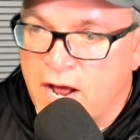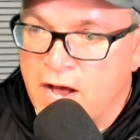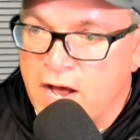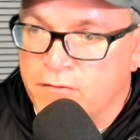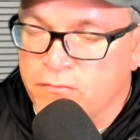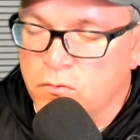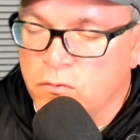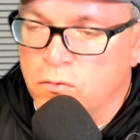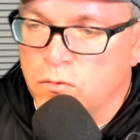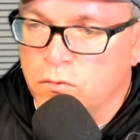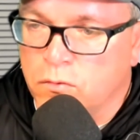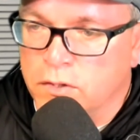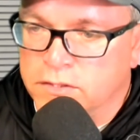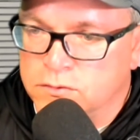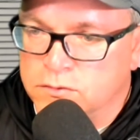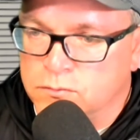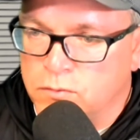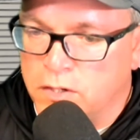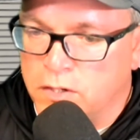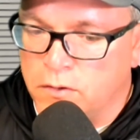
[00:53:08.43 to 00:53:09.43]
raffle,
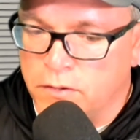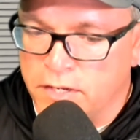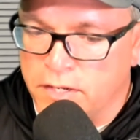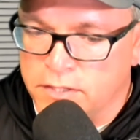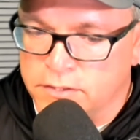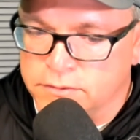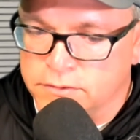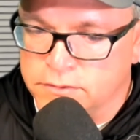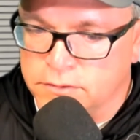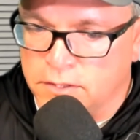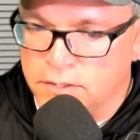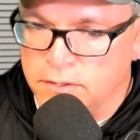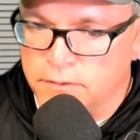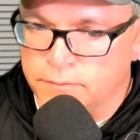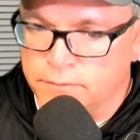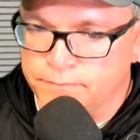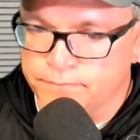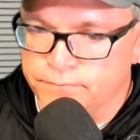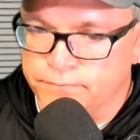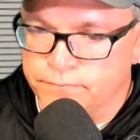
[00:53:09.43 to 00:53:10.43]
as well as
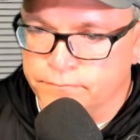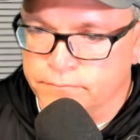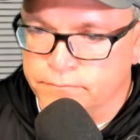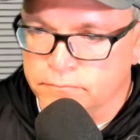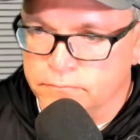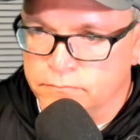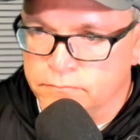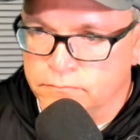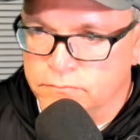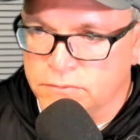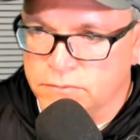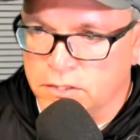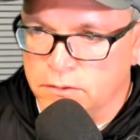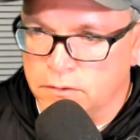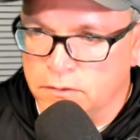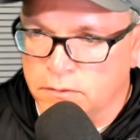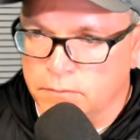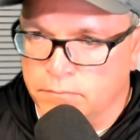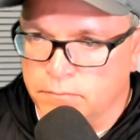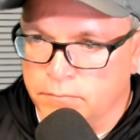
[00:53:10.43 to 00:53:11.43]

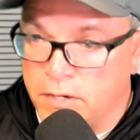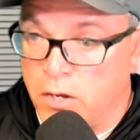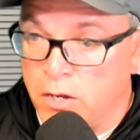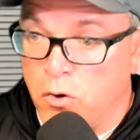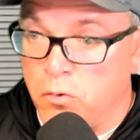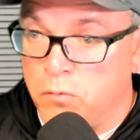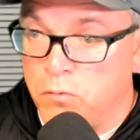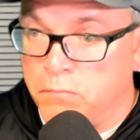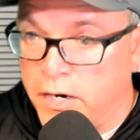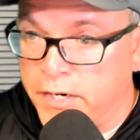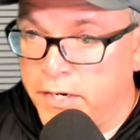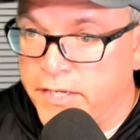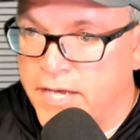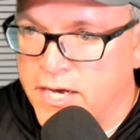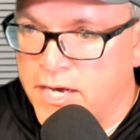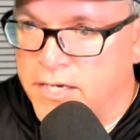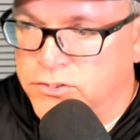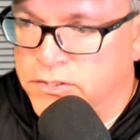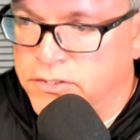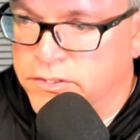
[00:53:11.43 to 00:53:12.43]
my own money,
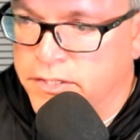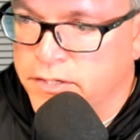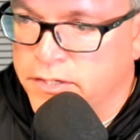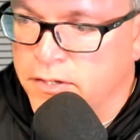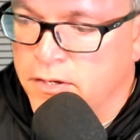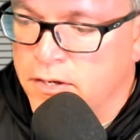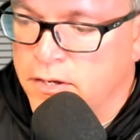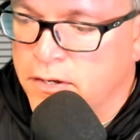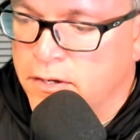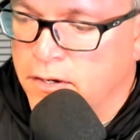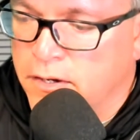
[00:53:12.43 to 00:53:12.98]
actually.